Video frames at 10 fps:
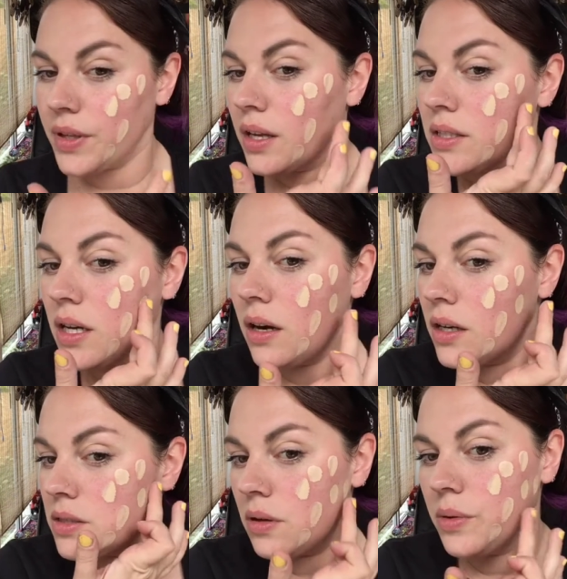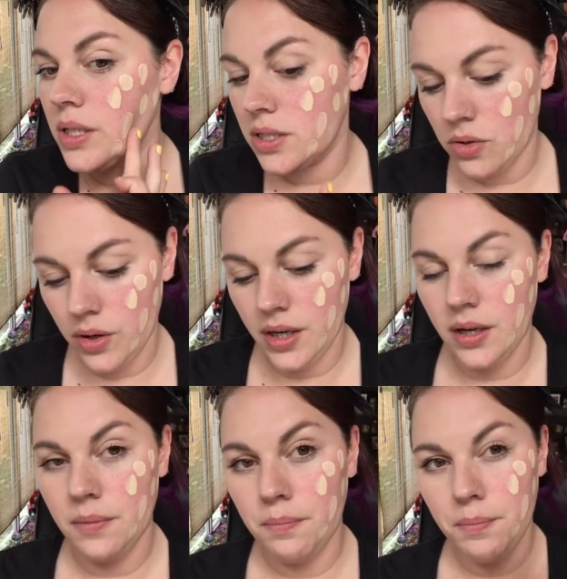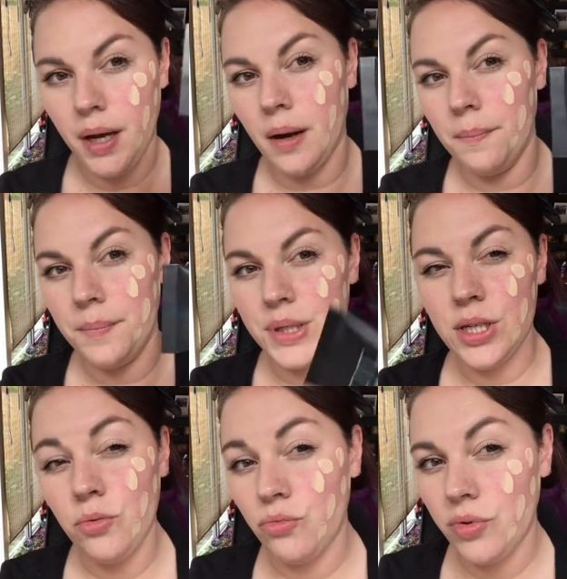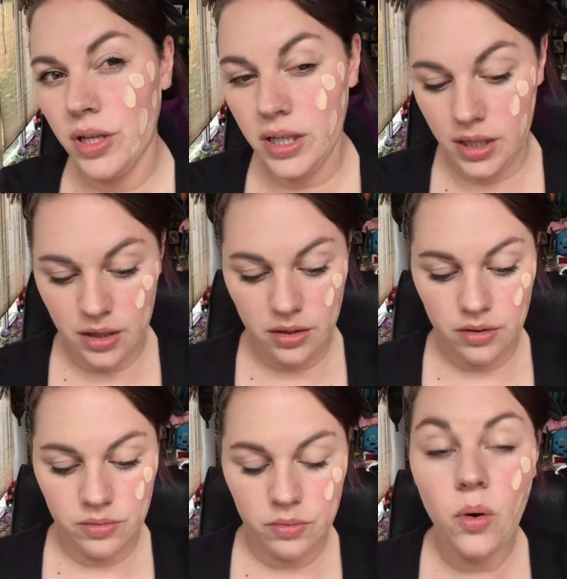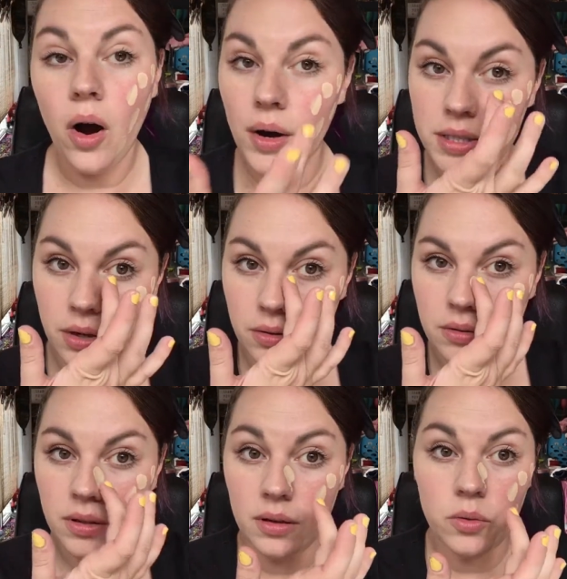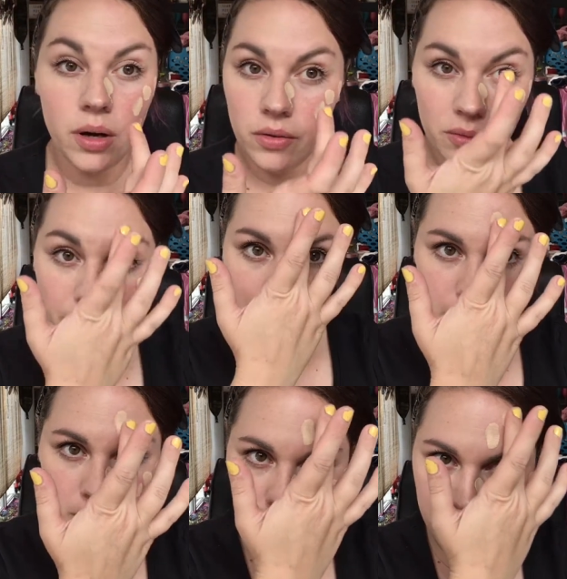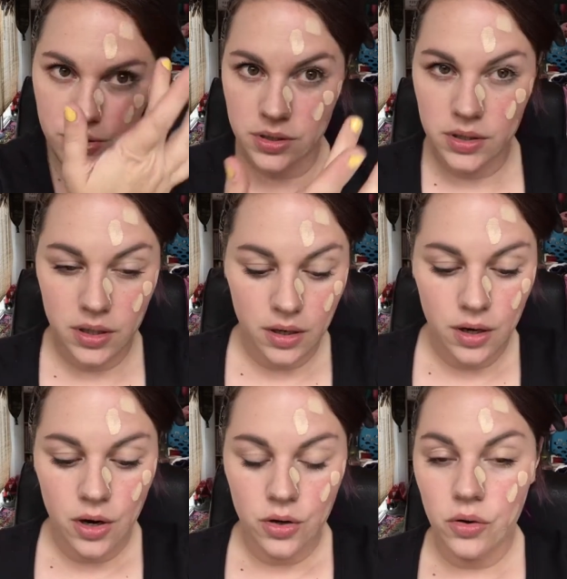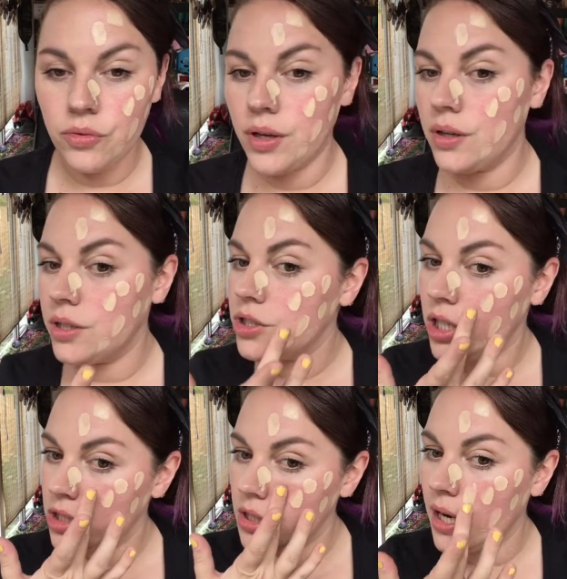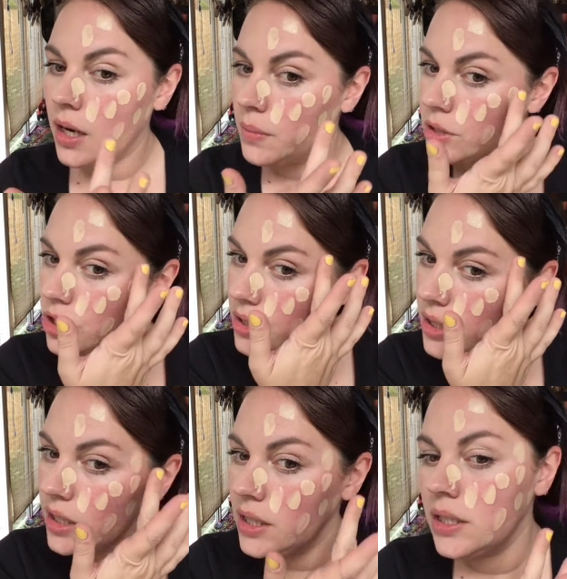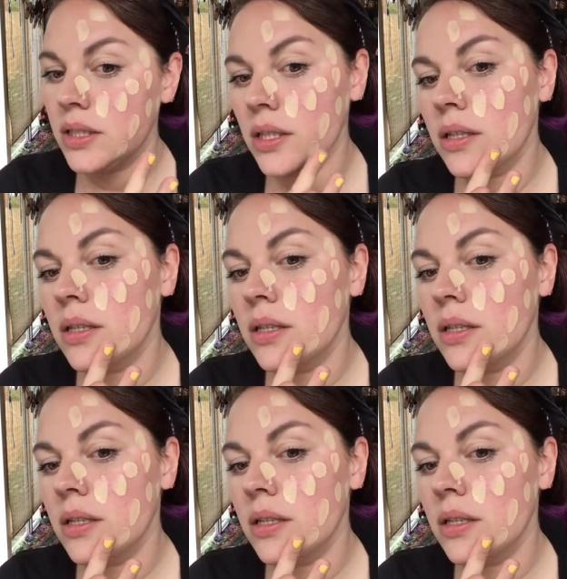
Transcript: And it's hard as well when it's not in a pump. You don't really know. Well, I don't. I think quite a lot of people do. I'm just not very good at judging how much I need.